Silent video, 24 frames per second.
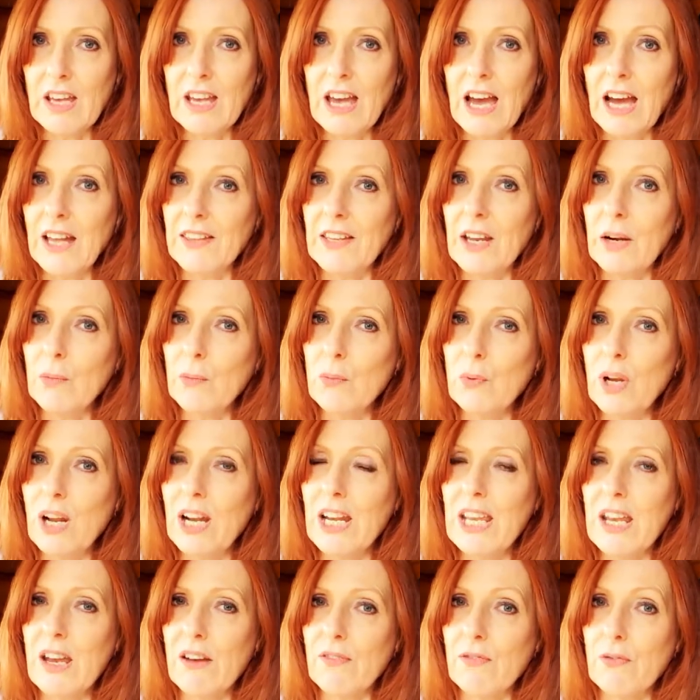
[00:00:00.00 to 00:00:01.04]
and they're
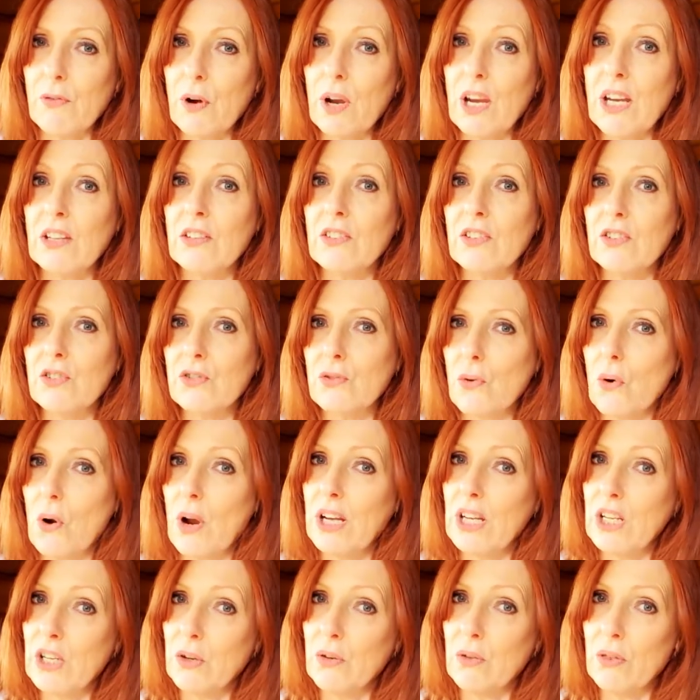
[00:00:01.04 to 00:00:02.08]
really afraid to try
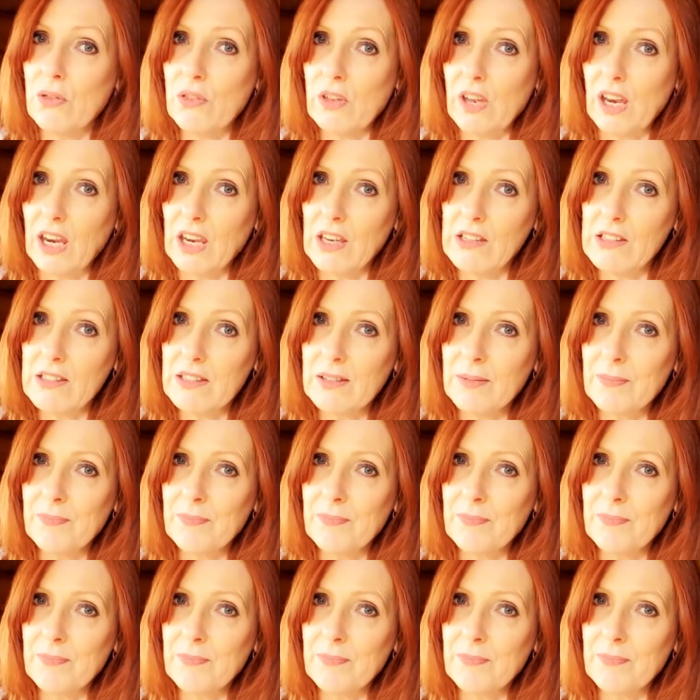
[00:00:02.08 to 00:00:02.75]
new things.